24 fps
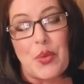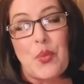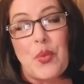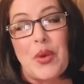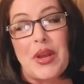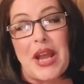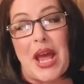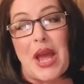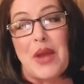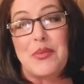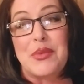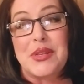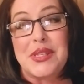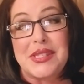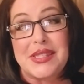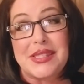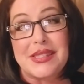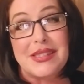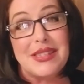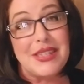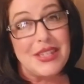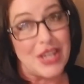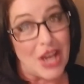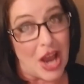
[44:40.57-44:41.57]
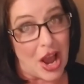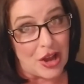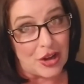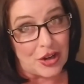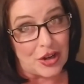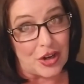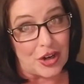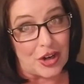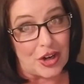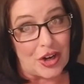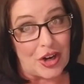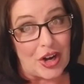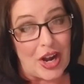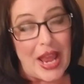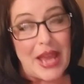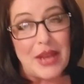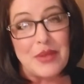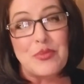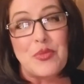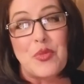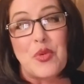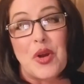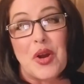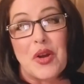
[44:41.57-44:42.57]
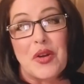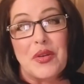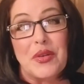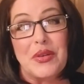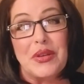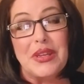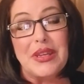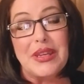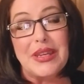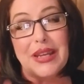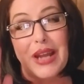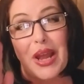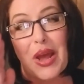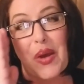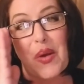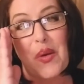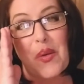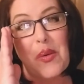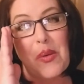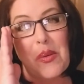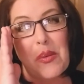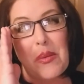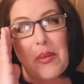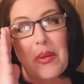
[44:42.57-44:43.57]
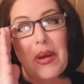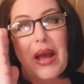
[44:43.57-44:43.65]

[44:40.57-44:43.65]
when I was younger and more, you know,